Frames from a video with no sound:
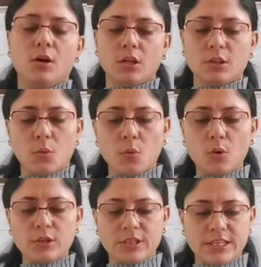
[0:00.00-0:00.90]
in
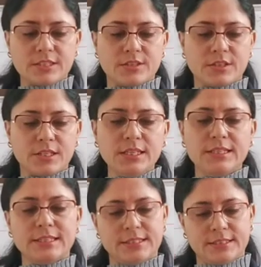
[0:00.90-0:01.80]
all these three
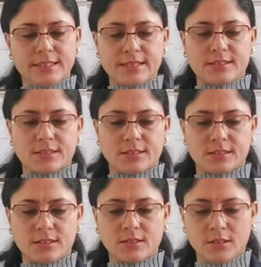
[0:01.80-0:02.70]
tenses.
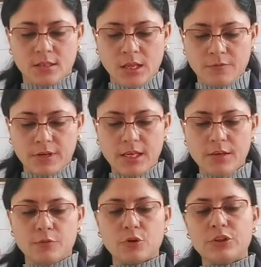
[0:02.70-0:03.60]
Well,
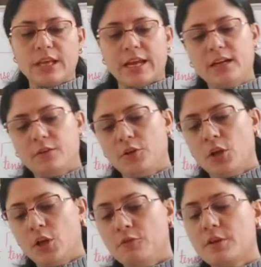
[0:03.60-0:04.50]
for that,
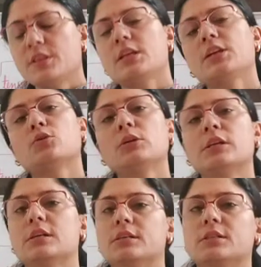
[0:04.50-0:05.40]
we need to
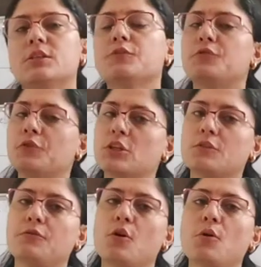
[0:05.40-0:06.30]
learn the
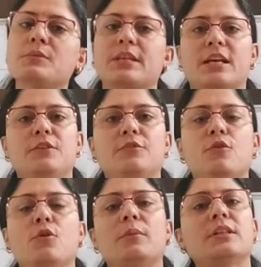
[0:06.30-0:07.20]
first form, second
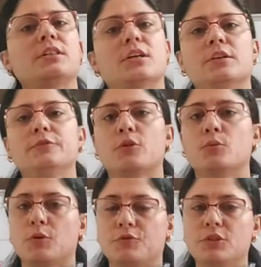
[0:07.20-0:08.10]
form and third
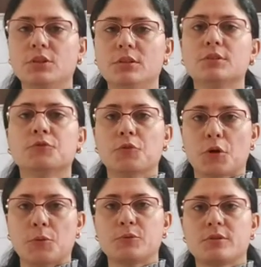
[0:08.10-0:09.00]
form of the
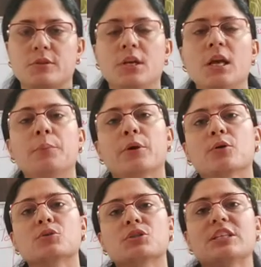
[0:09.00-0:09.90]
verbs.
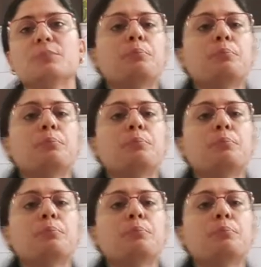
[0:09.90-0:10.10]
Because in